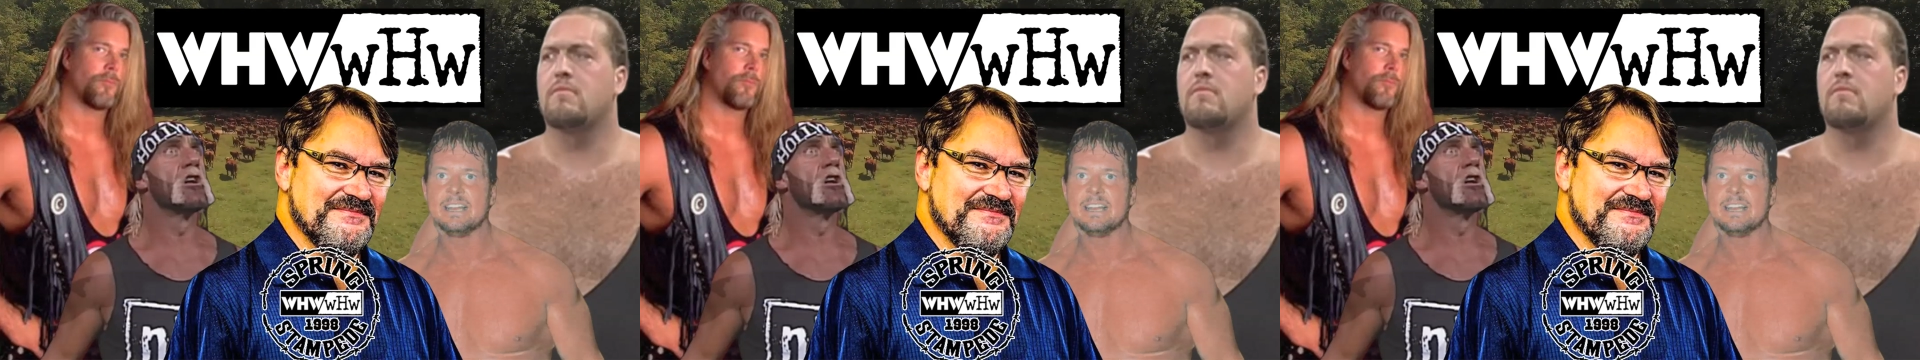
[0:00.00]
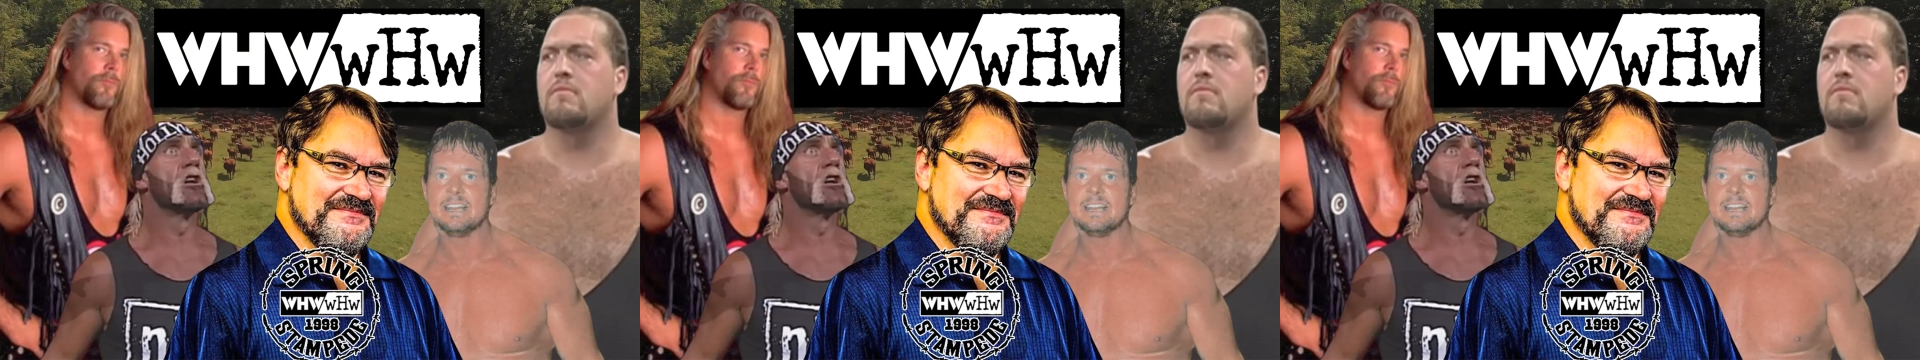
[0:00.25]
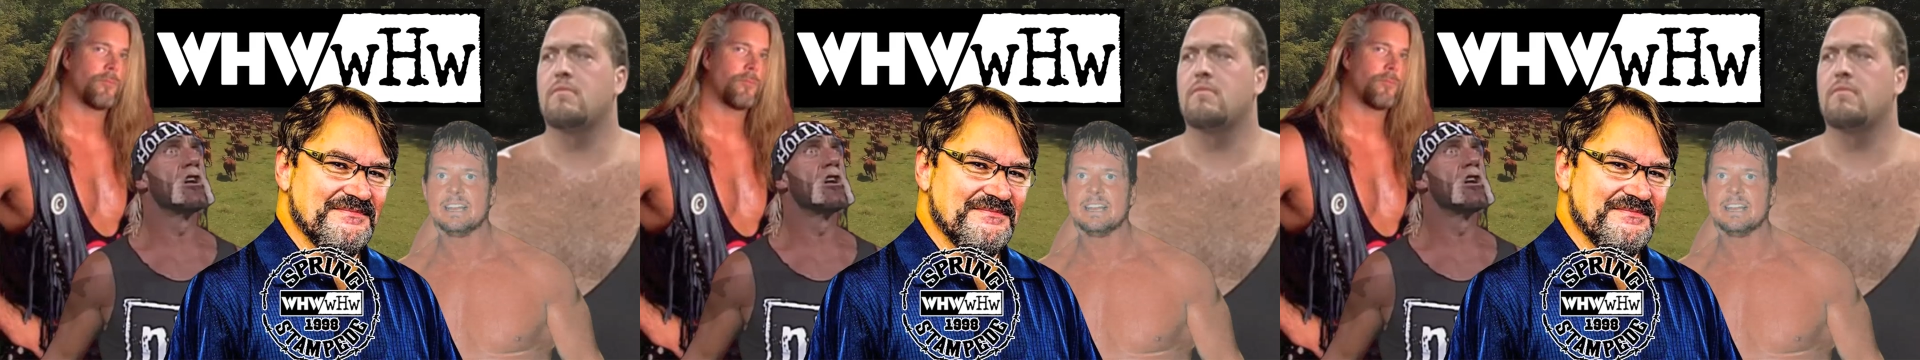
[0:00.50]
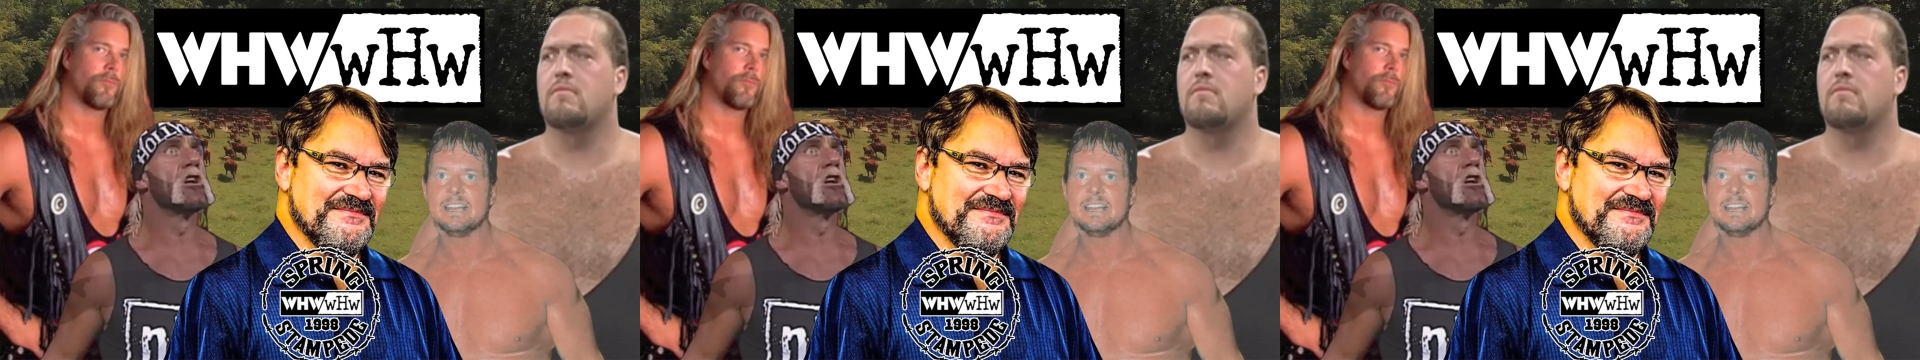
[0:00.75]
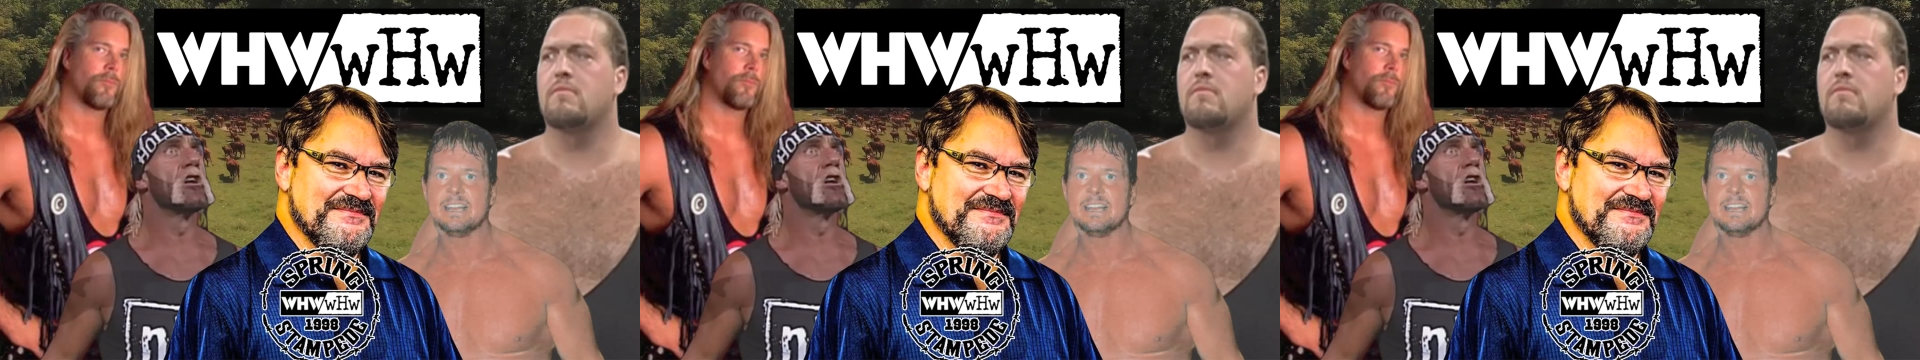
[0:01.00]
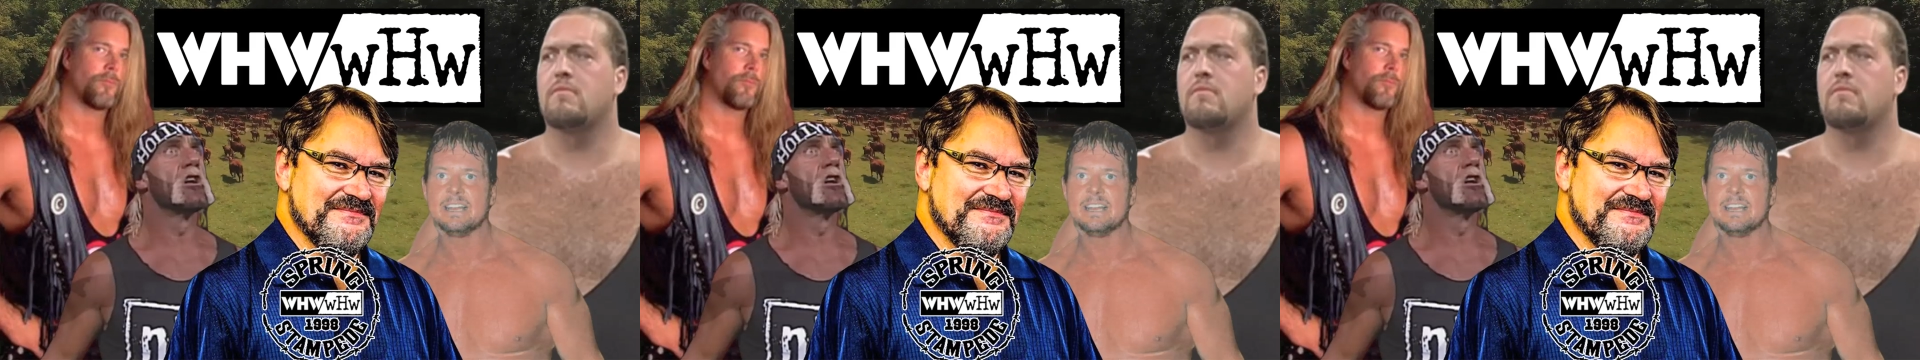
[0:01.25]

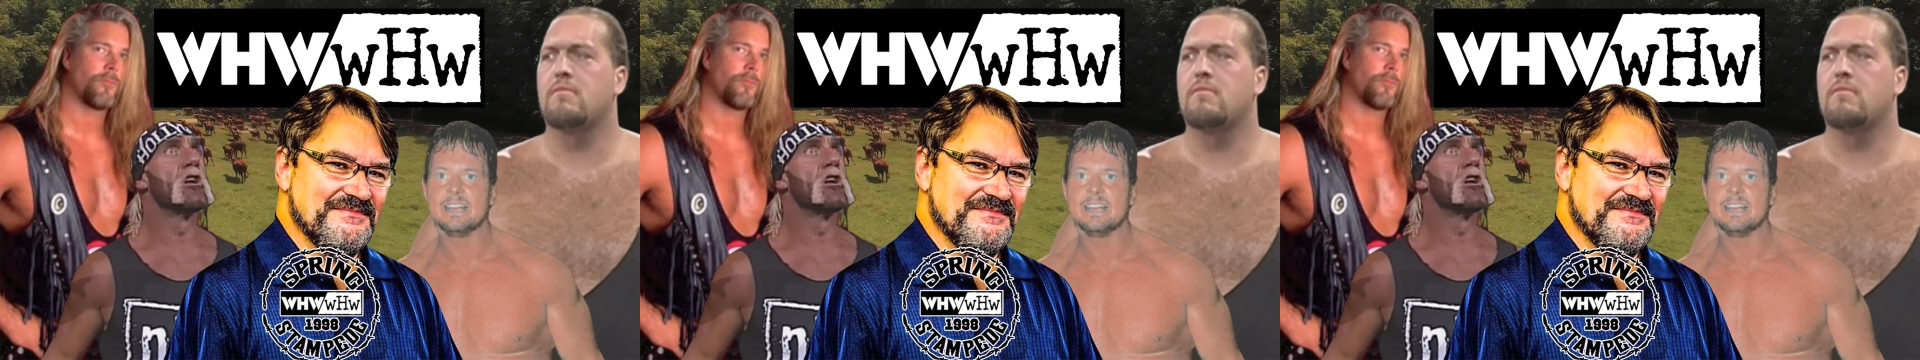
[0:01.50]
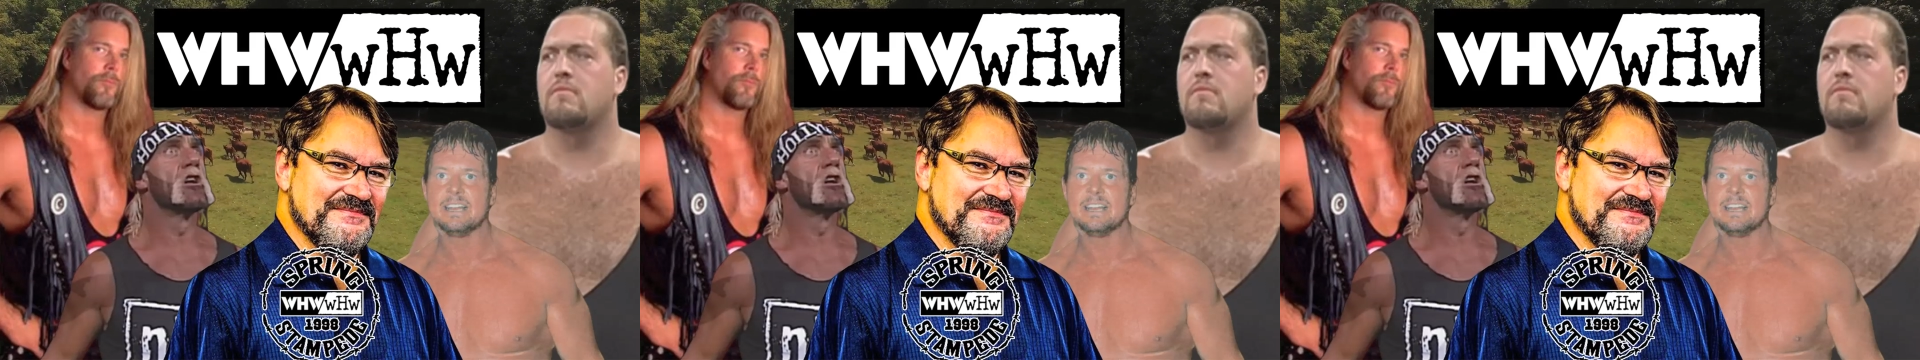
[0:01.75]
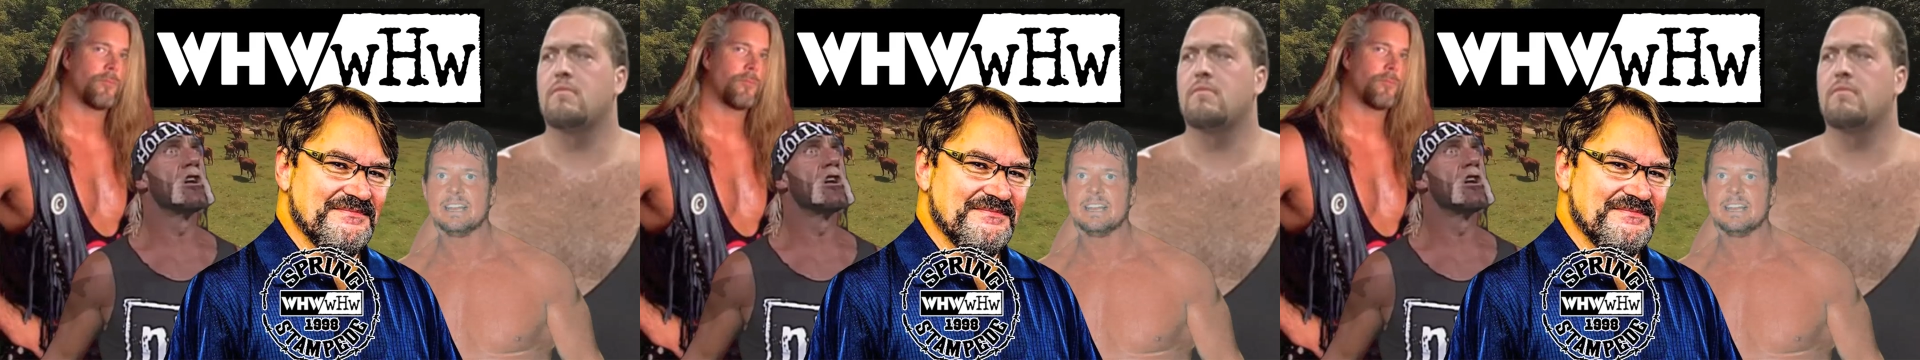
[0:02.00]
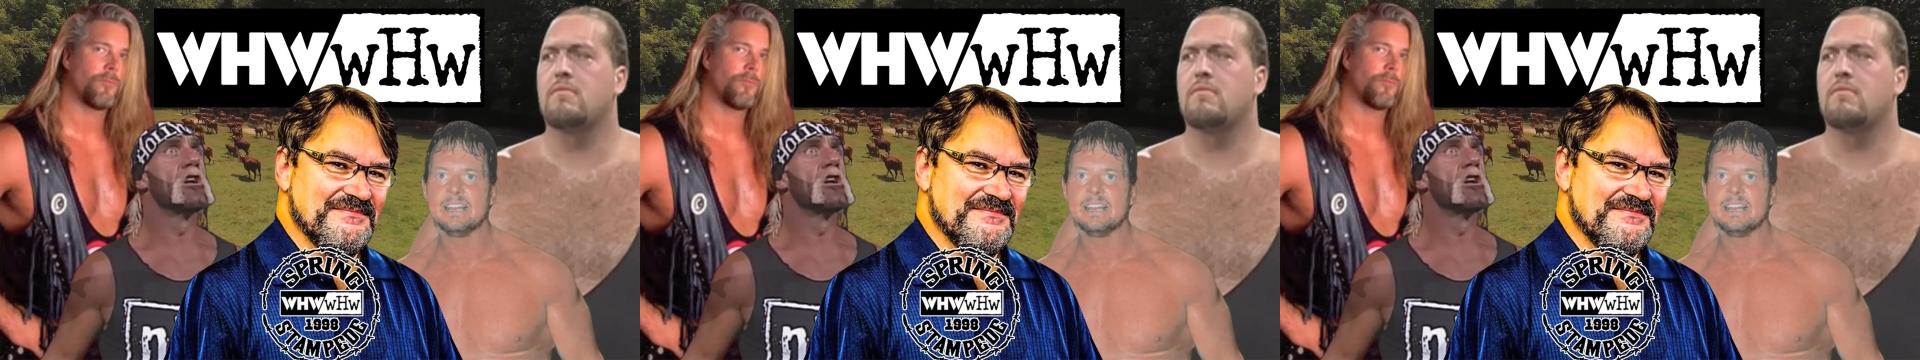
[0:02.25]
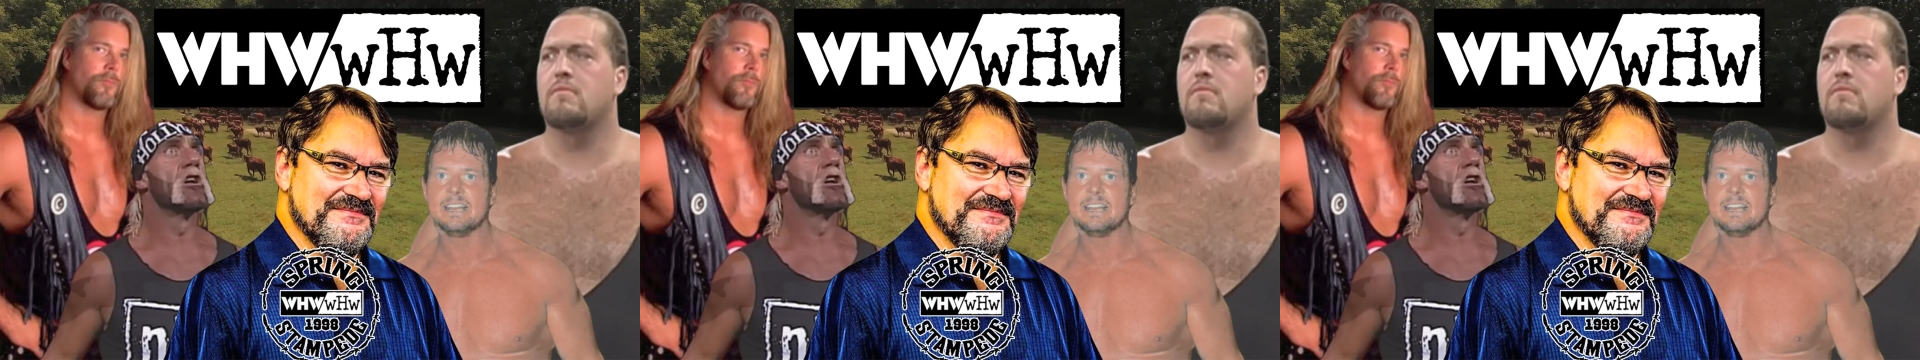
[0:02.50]
Nothing is said.